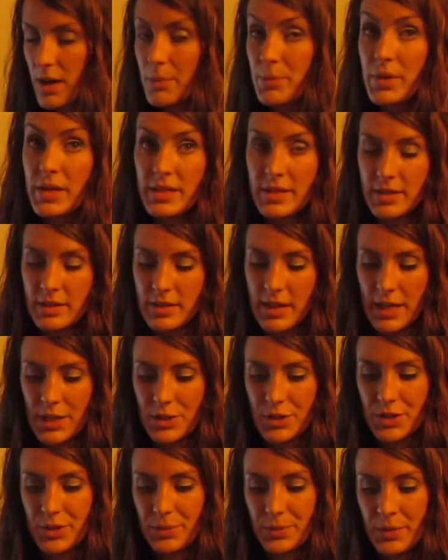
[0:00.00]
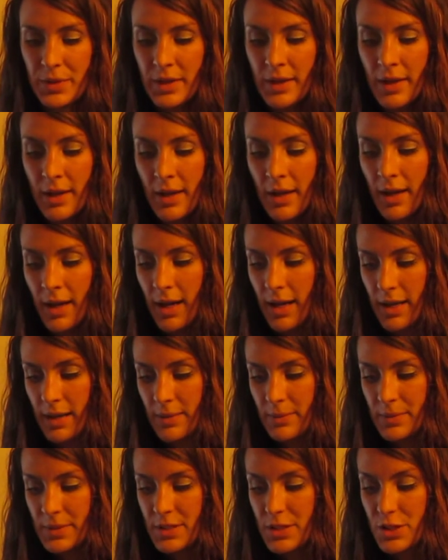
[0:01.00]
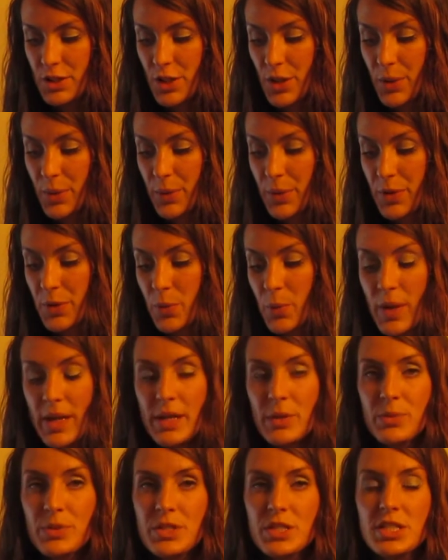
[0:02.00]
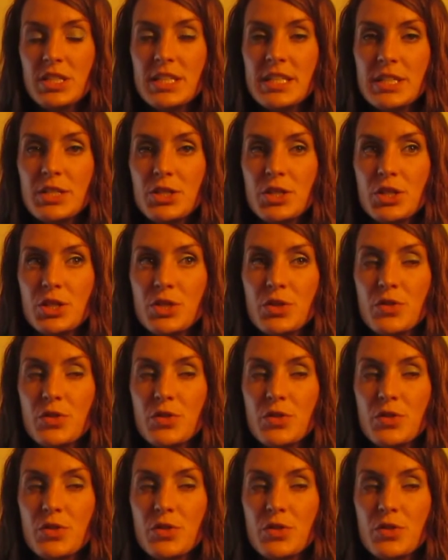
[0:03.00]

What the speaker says: in the classroom. And so the way in which teachers